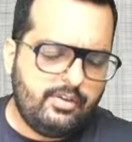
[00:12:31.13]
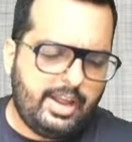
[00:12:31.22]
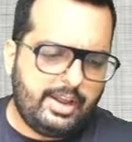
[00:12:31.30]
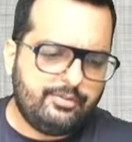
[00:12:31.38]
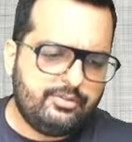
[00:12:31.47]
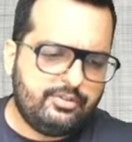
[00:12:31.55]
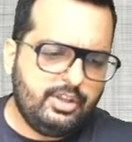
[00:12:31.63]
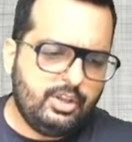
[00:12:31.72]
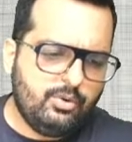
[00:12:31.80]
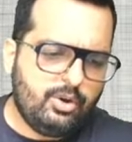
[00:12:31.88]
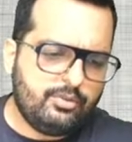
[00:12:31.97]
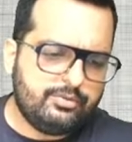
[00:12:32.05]

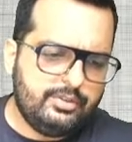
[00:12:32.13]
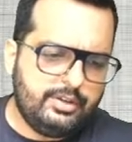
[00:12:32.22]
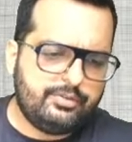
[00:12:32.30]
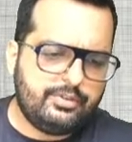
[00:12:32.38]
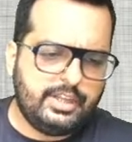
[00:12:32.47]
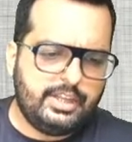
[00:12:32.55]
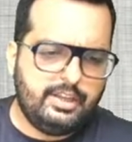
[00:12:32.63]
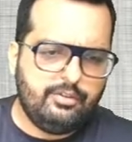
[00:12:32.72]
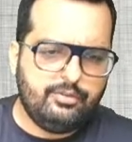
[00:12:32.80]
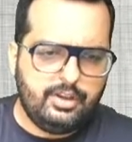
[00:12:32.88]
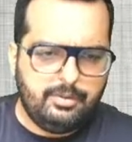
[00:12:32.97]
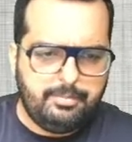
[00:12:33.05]
F0 of Nifty
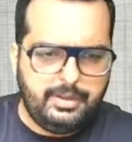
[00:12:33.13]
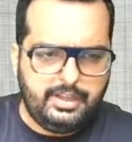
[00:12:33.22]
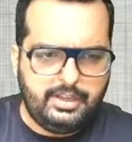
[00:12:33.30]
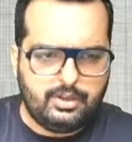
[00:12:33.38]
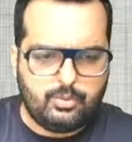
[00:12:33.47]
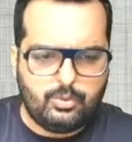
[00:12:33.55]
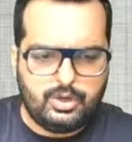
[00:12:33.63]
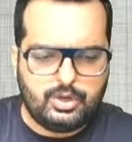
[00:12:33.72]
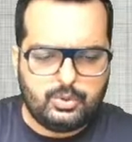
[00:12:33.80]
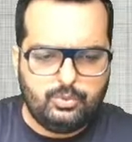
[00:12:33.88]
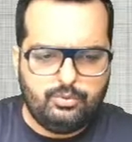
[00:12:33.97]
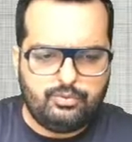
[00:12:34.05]
will be equal
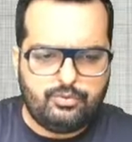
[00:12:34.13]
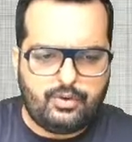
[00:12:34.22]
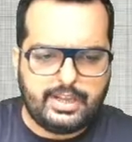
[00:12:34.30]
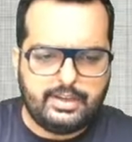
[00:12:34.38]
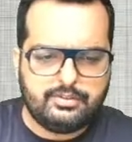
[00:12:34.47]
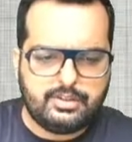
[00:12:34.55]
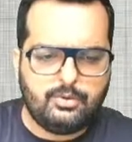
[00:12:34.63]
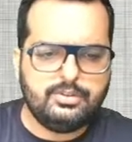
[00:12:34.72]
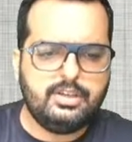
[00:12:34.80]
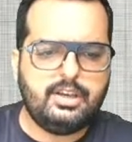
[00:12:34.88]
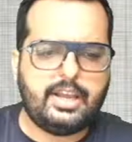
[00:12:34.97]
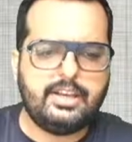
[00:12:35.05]
to
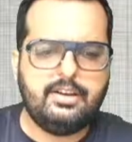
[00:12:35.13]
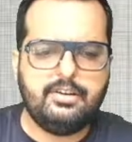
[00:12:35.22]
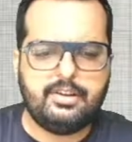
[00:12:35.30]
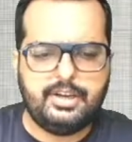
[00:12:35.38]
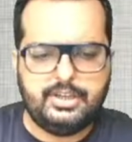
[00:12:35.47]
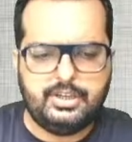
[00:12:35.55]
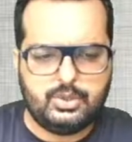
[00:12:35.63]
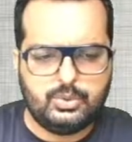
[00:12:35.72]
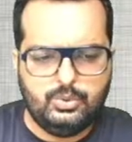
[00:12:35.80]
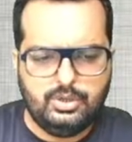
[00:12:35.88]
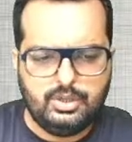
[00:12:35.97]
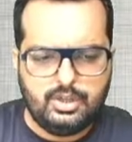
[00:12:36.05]
5,900
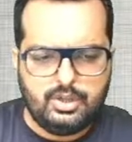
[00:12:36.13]
into